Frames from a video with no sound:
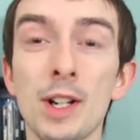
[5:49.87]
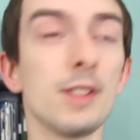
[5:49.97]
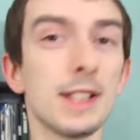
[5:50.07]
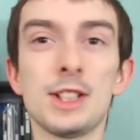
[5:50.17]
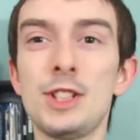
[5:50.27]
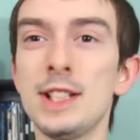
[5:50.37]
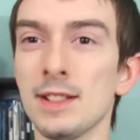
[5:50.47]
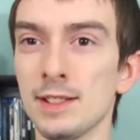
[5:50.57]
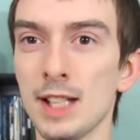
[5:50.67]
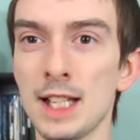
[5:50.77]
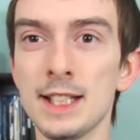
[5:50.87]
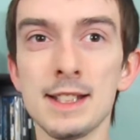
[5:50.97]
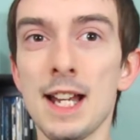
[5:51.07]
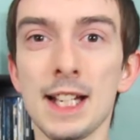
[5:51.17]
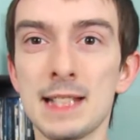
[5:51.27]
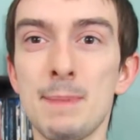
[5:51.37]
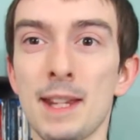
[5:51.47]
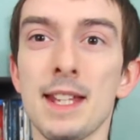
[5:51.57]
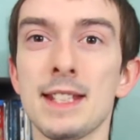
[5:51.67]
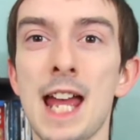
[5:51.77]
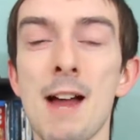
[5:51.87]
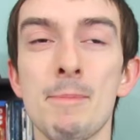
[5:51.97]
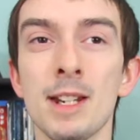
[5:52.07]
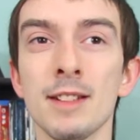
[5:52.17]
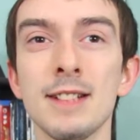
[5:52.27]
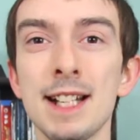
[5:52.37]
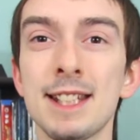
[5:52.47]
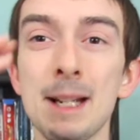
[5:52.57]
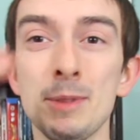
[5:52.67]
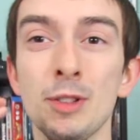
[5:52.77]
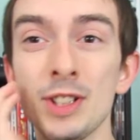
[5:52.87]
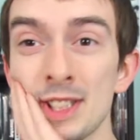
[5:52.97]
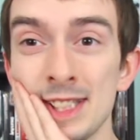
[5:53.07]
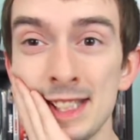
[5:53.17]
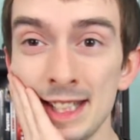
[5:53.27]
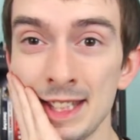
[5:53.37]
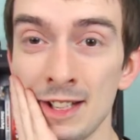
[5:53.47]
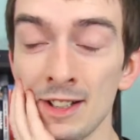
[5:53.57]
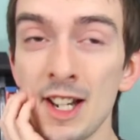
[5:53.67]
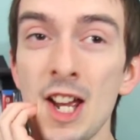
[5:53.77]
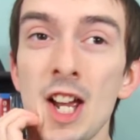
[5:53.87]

You're just like, Jesus, I did not expect that to happen. And a lot of times we were just sitting there.